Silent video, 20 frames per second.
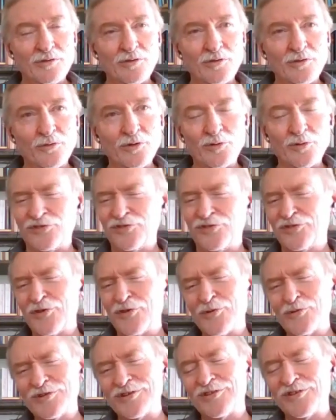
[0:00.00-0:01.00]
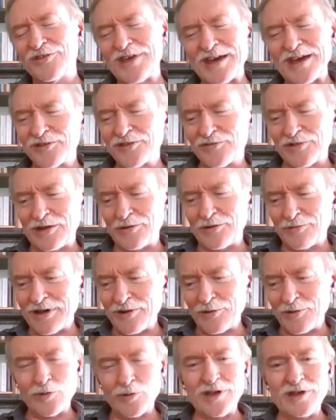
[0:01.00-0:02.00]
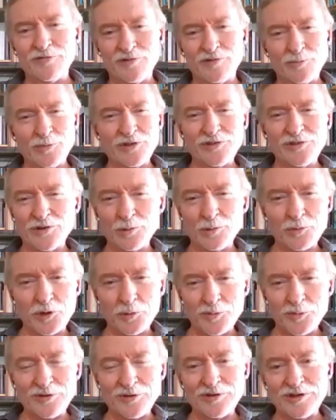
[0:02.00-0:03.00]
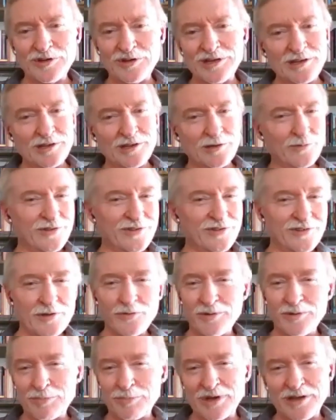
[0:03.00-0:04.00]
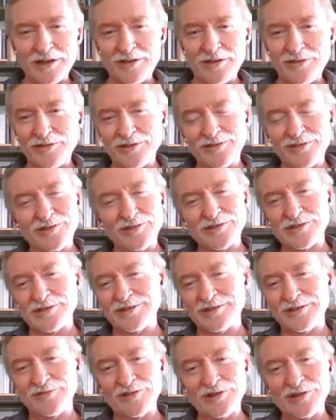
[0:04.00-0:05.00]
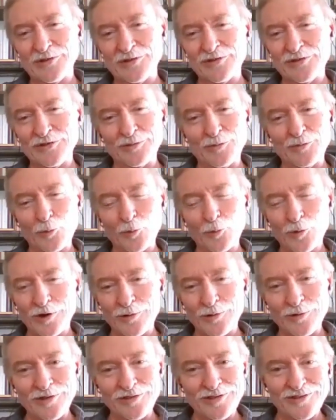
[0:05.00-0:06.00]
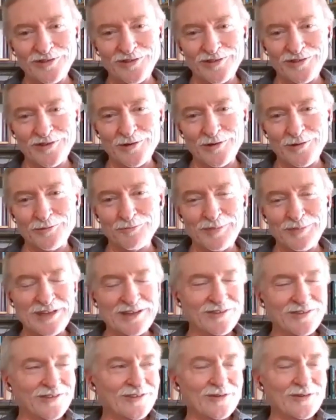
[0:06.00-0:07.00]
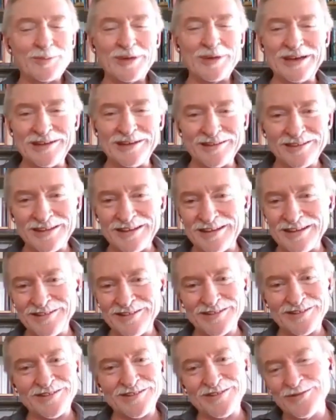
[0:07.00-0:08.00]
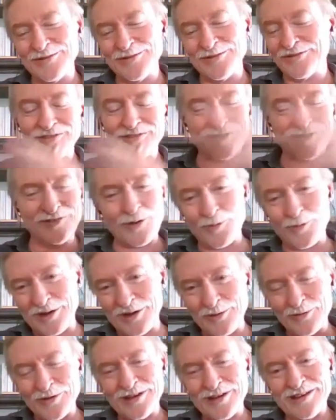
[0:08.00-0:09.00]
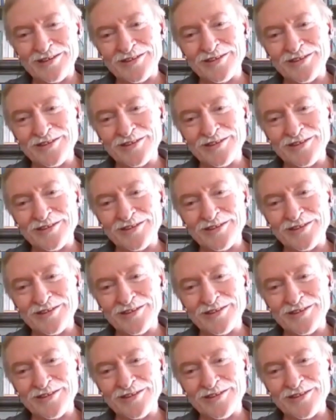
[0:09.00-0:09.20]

we were so dissatisfied right away from the term community. Like it was so impo- it's like such a difficult term to work with. It so means mm. too many things. It's used in so many ways,